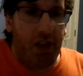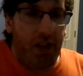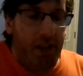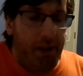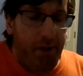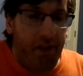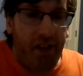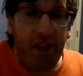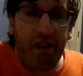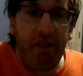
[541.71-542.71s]
you know
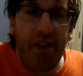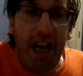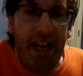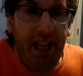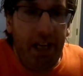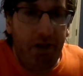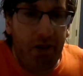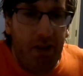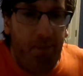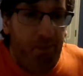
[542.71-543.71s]
things of that nature